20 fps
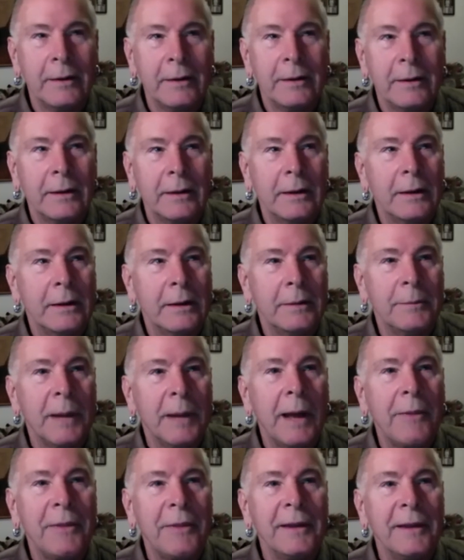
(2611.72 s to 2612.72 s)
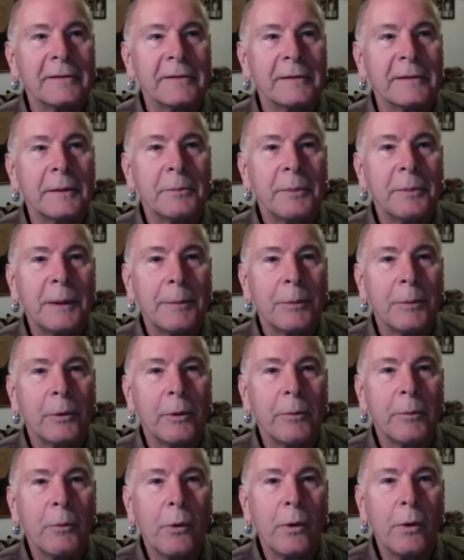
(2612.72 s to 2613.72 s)
I think some people are
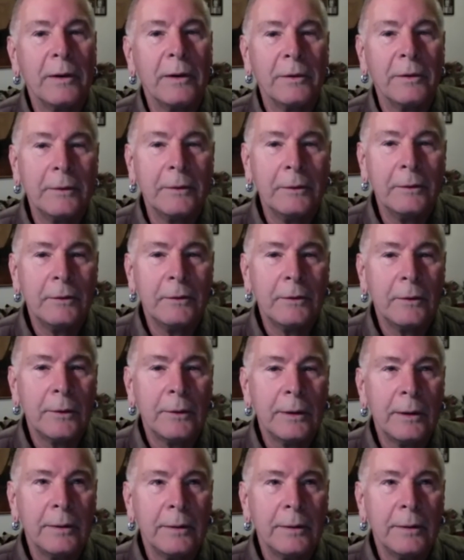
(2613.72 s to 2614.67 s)
more in tune to it.